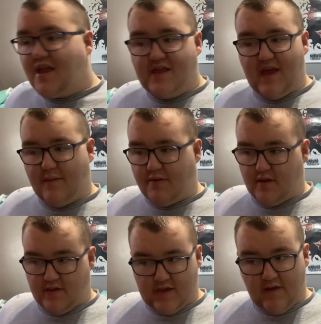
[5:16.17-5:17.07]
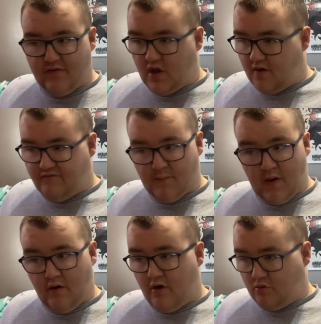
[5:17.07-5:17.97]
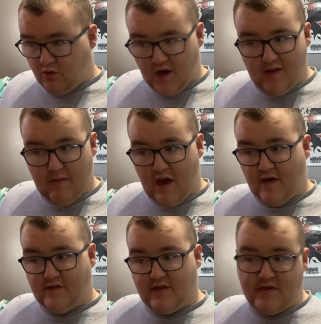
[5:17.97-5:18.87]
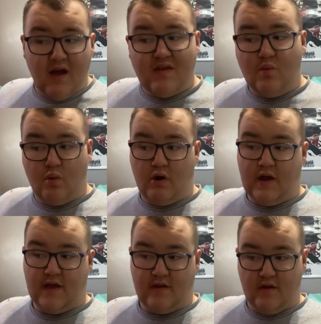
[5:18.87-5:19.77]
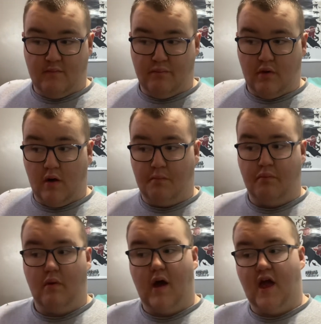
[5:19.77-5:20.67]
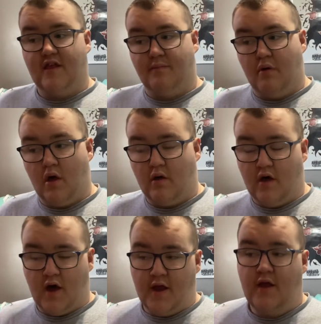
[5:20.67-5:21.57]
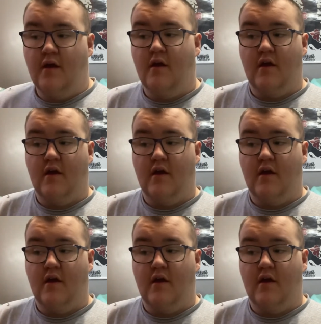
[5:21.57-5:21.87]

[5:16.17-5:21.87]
to the episode South Star for my long rant about how this doesn't work as a plot line.